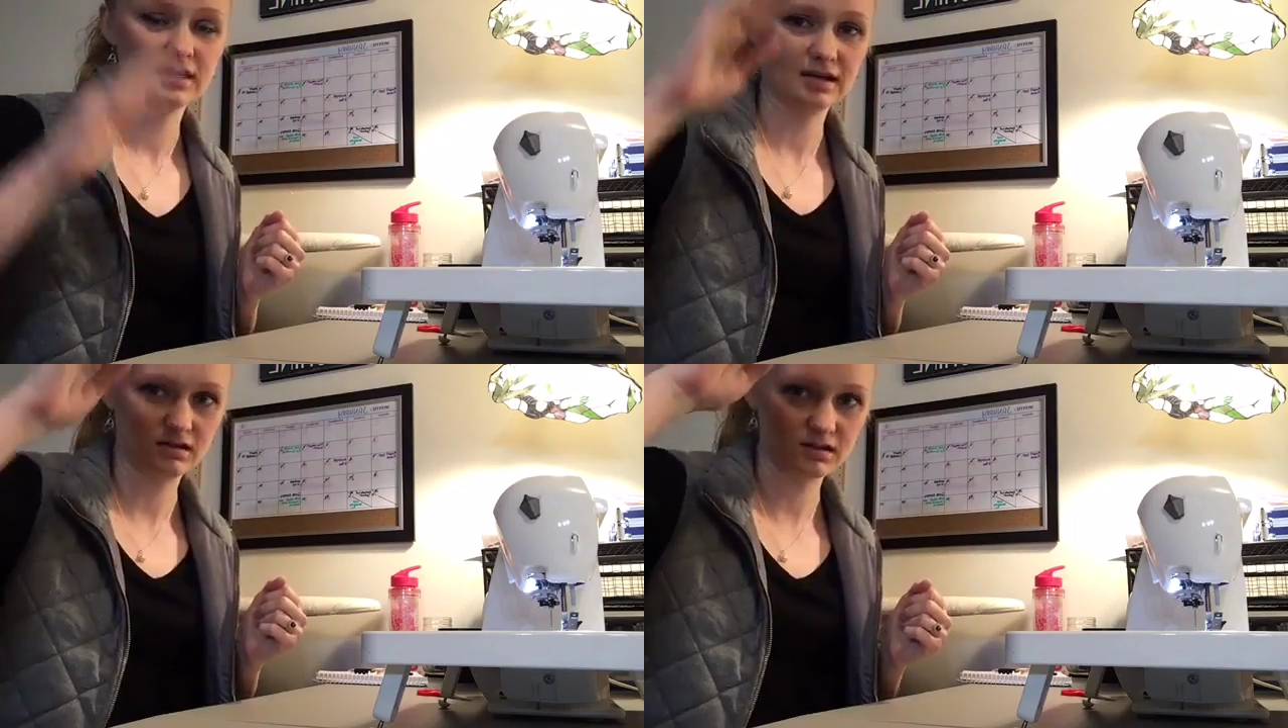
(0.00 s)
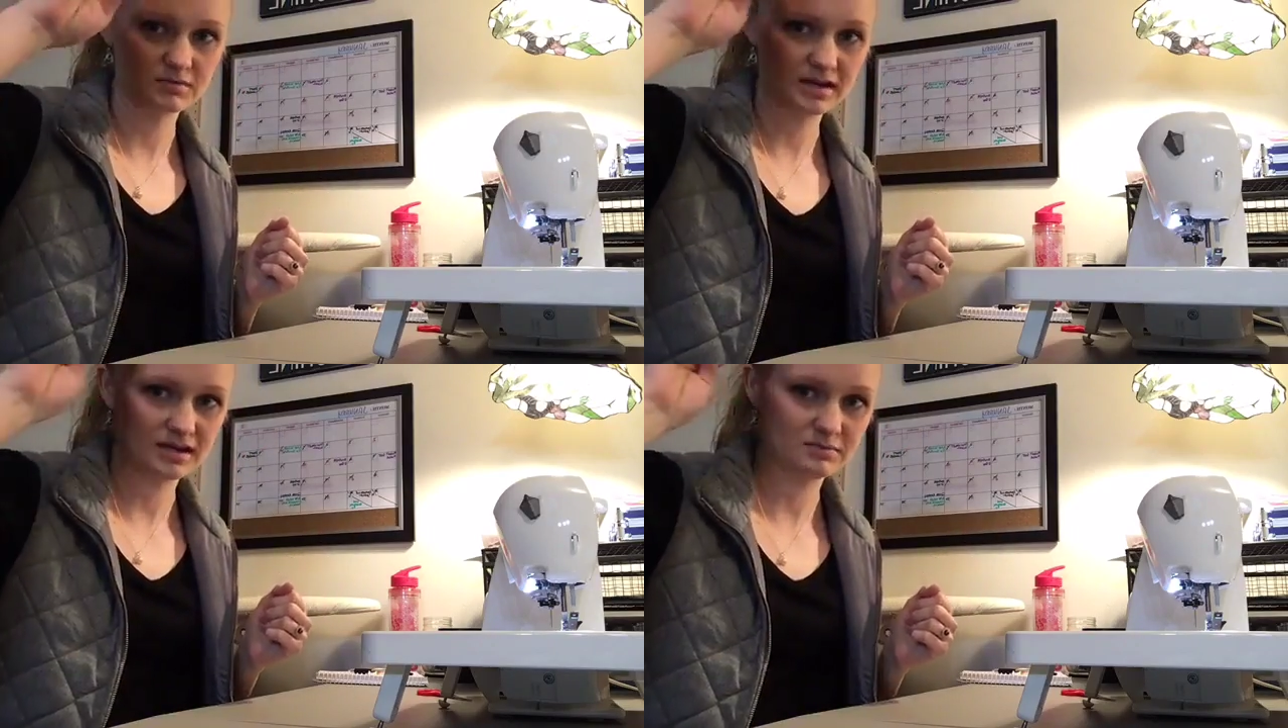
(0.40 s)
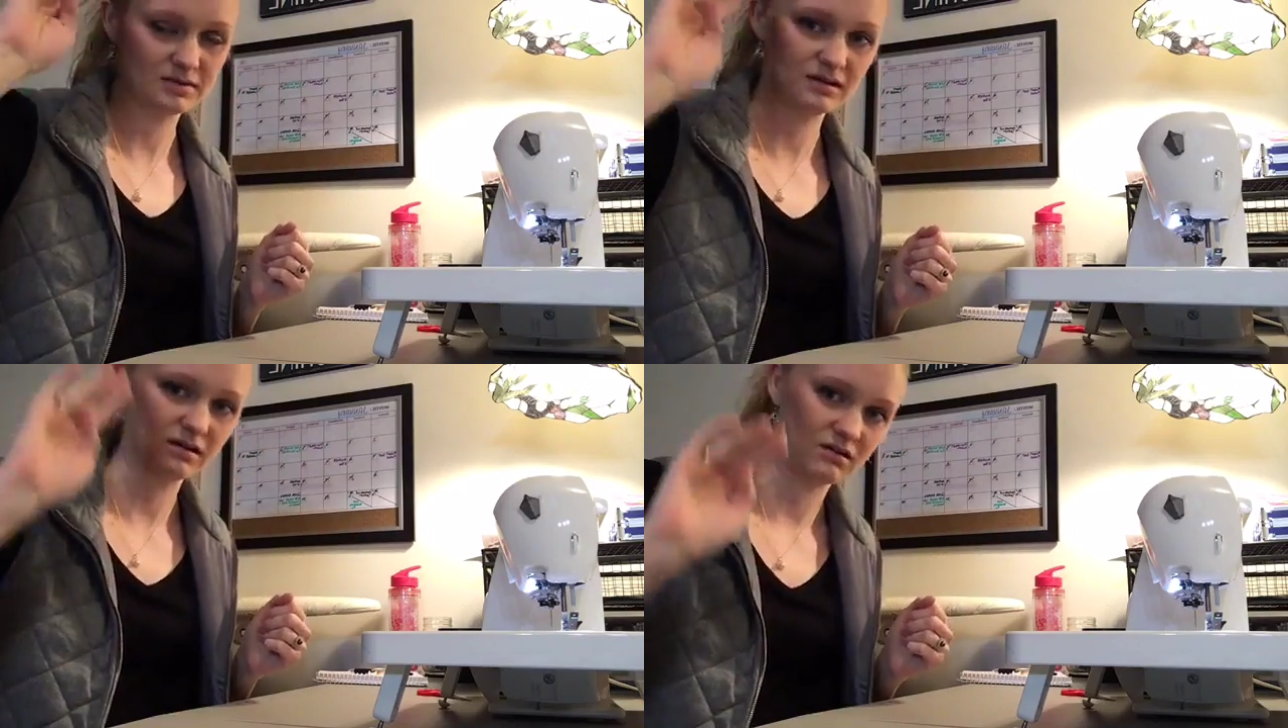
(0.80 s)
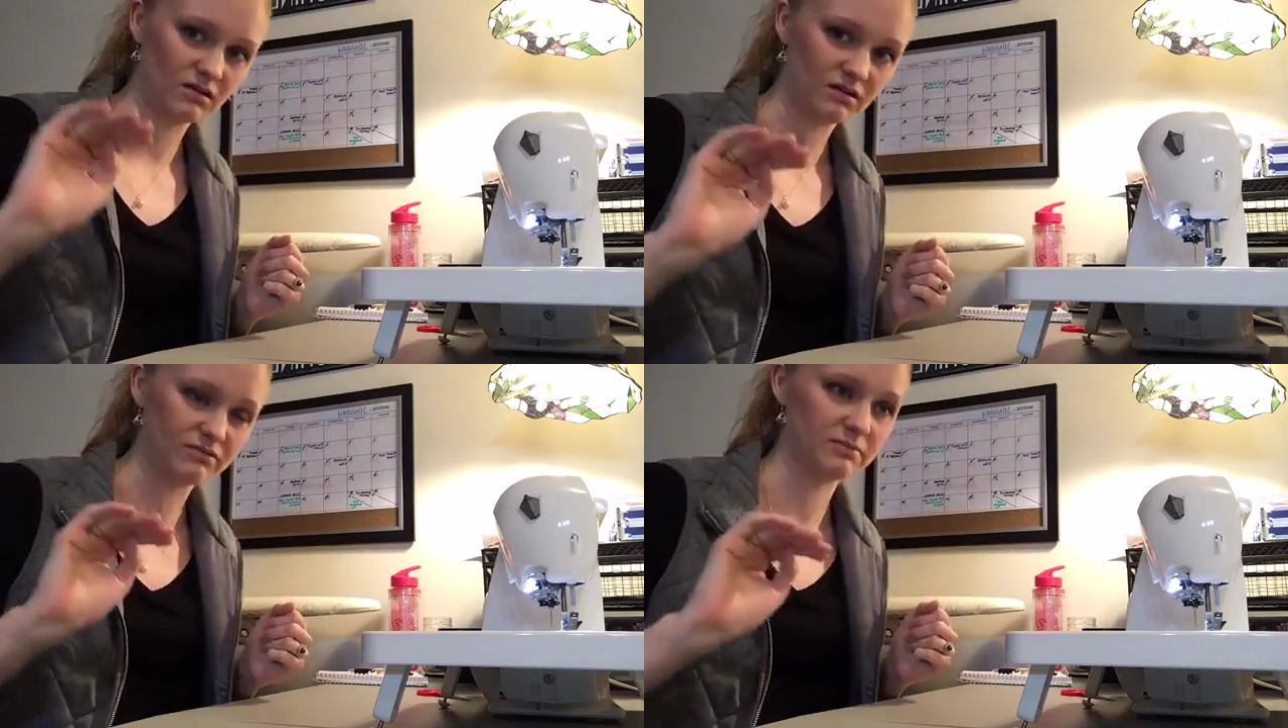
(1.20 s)
I don't like my head being cut
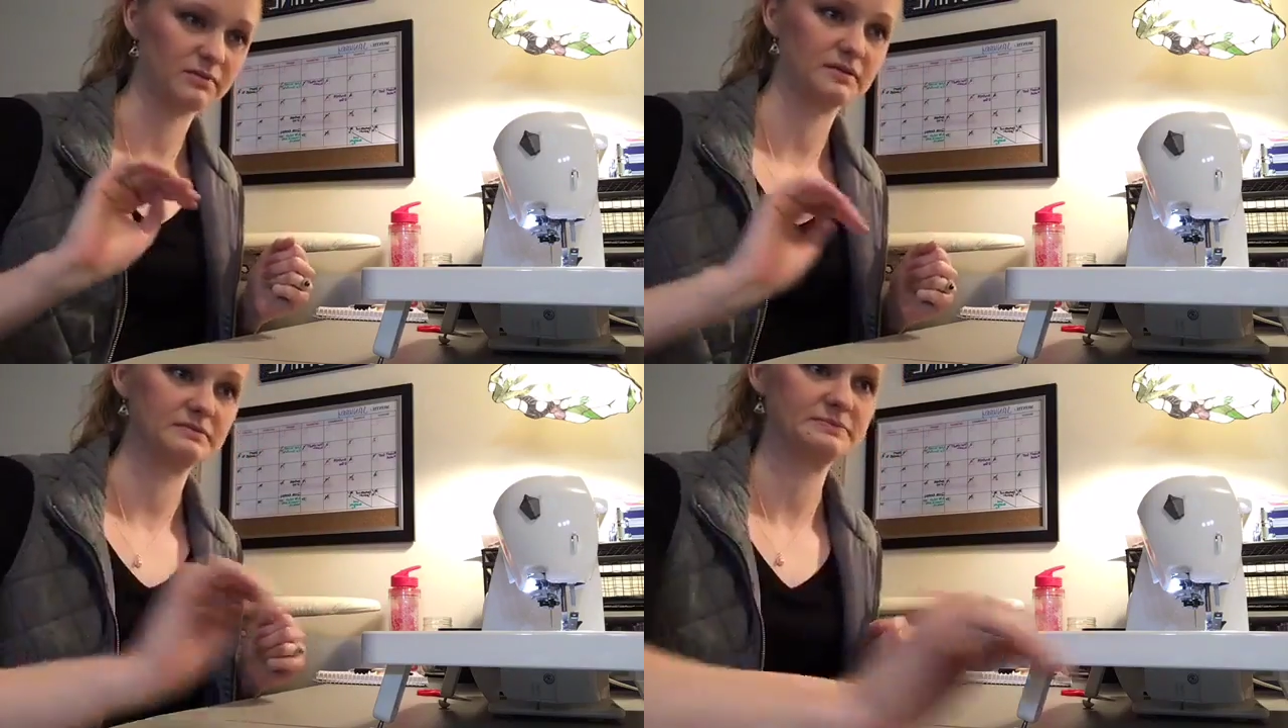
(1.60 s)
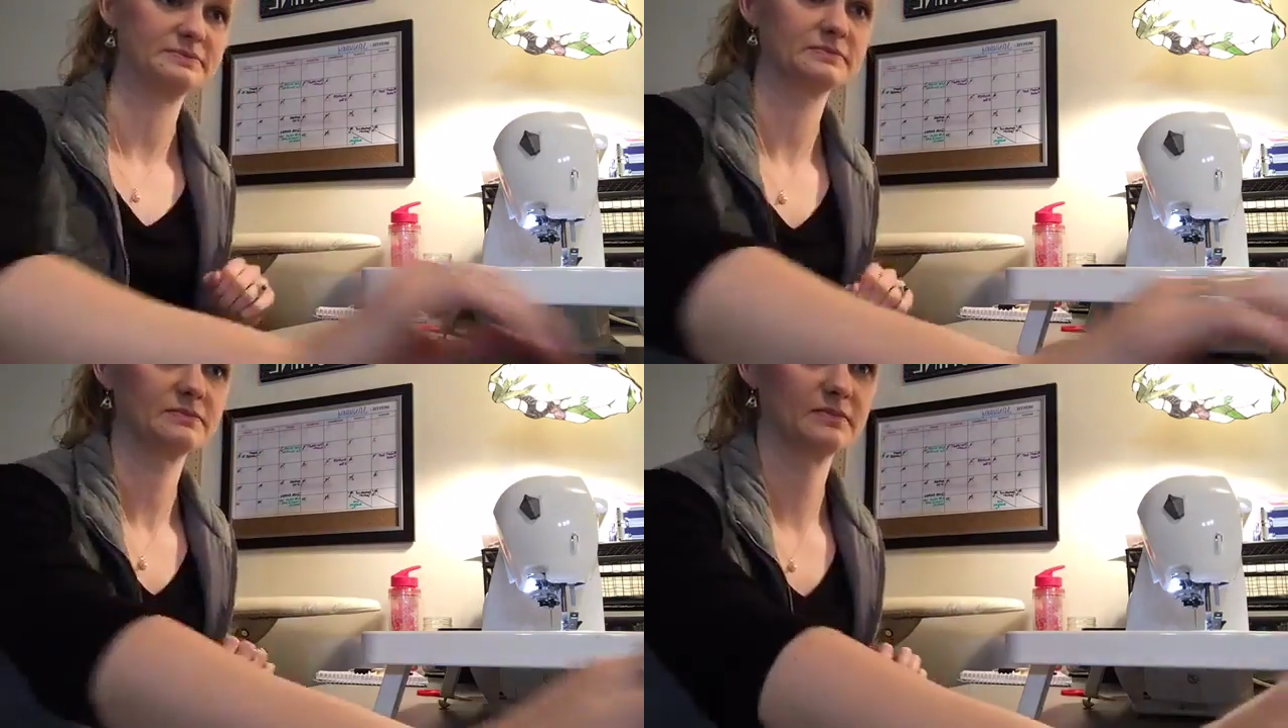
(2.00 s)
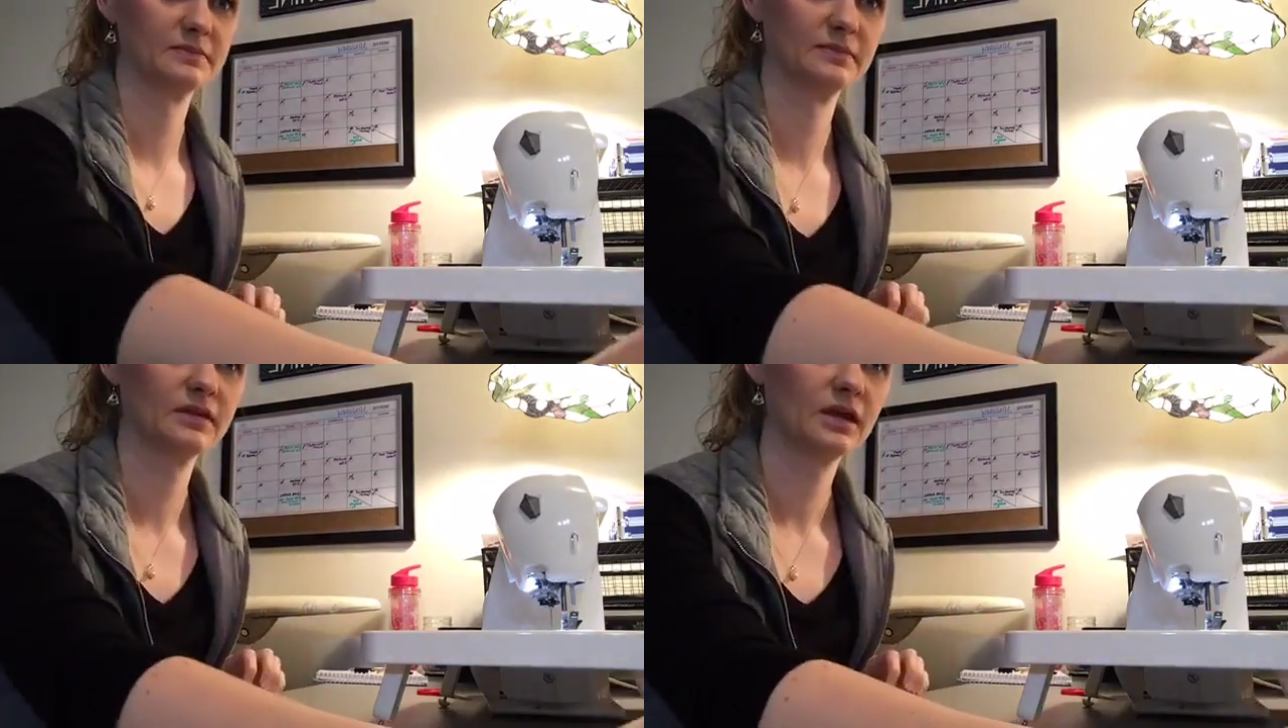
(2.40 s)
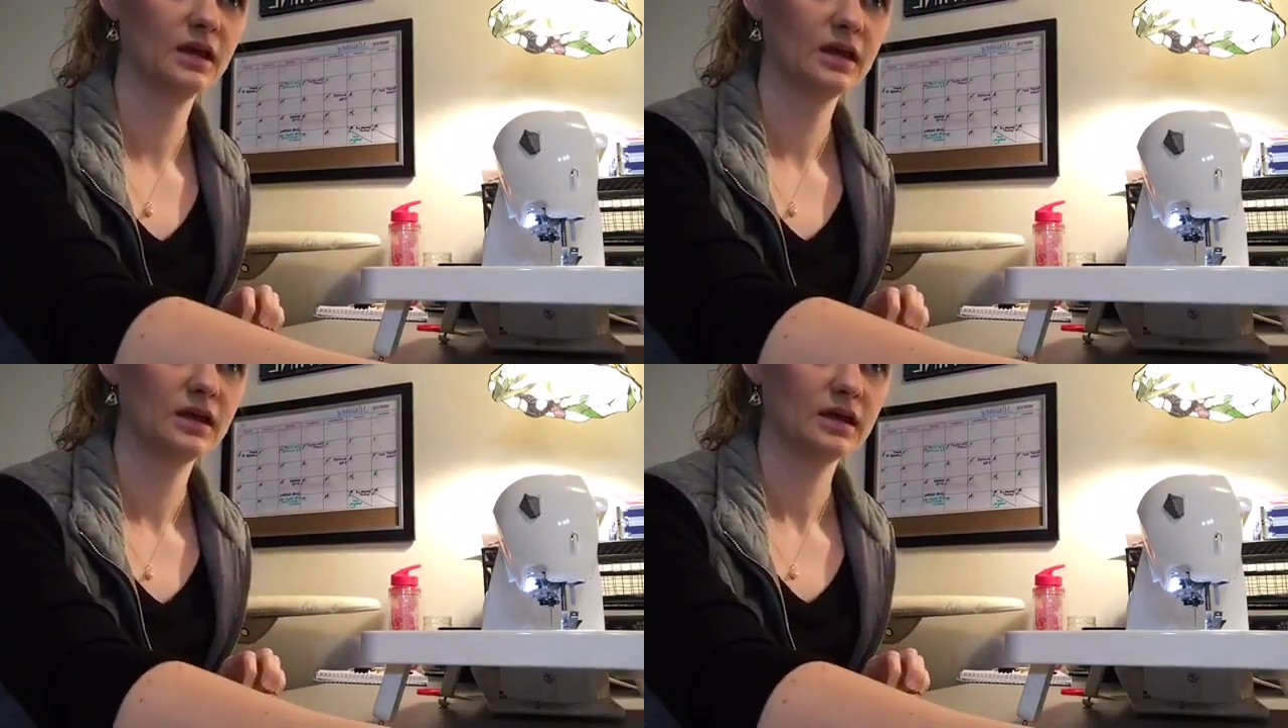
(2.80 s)
off, but
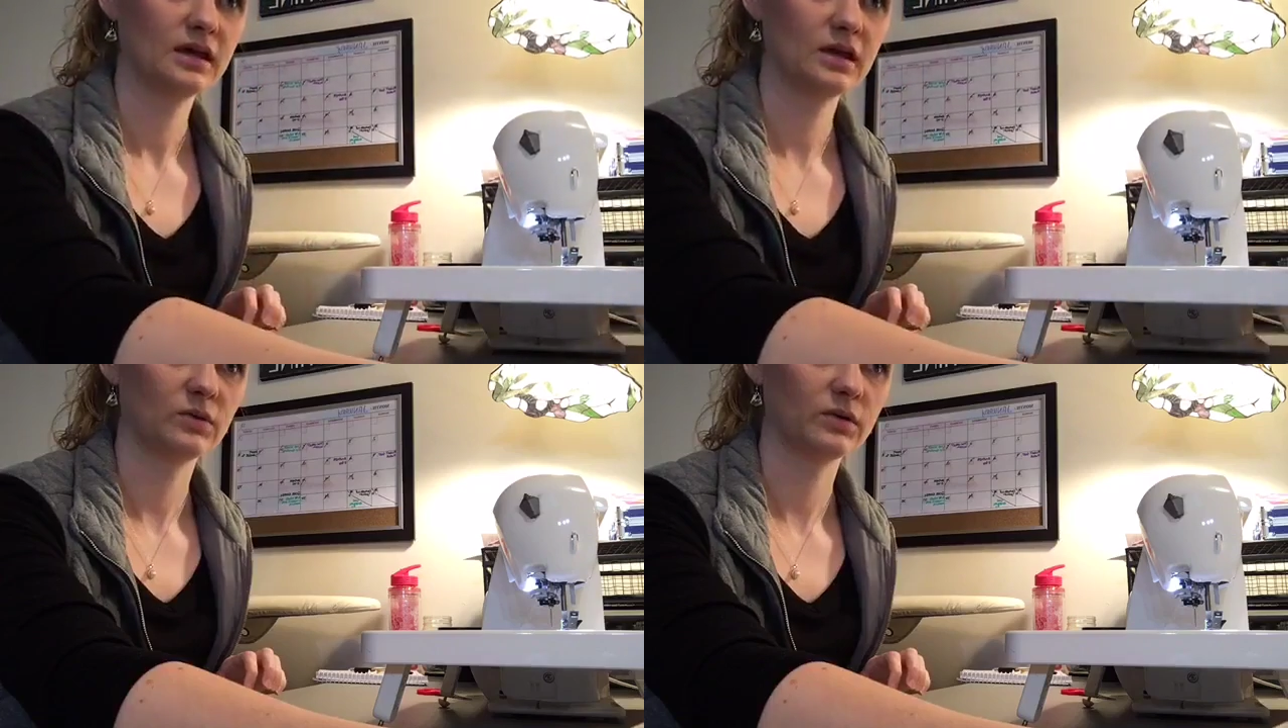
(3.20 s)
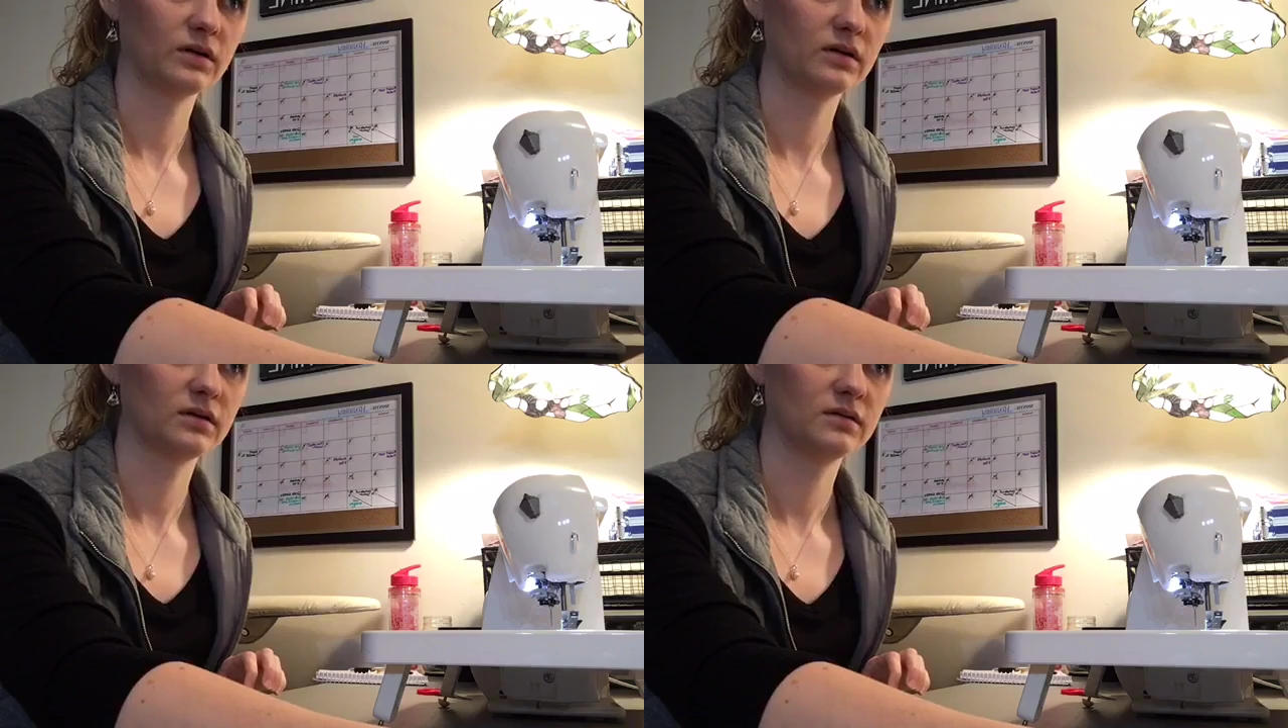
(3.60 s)
it'll work.